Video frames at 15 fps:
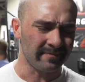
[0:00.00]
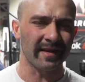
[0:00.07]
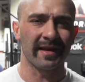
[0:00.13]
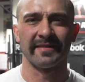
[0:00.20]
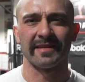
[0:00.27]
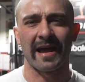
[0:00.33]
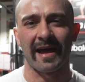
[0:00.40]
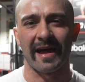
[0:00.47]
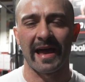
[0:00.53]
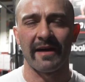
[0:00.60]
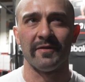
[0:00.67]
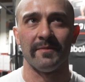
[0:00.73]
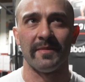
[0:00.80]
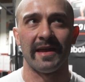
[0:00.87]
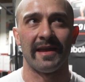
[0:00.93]
because I
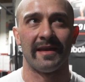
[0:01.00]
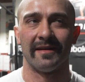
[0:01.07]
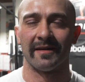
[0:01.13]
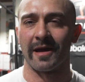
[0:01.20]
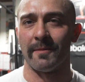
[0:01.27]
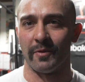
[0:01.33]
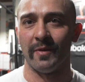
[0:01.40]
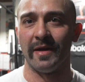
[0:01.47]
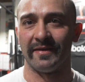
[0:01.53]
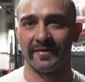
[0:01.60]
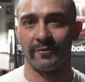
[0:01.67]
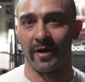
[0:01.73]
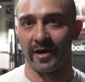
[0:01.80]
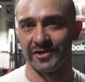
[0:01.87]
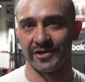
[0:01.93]
have a meet in a couple weeks
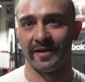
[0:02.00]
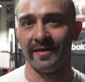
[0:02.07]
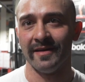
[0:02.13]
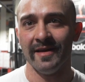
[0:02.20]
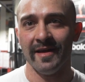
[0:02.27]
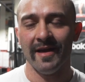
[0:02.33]
in Russia.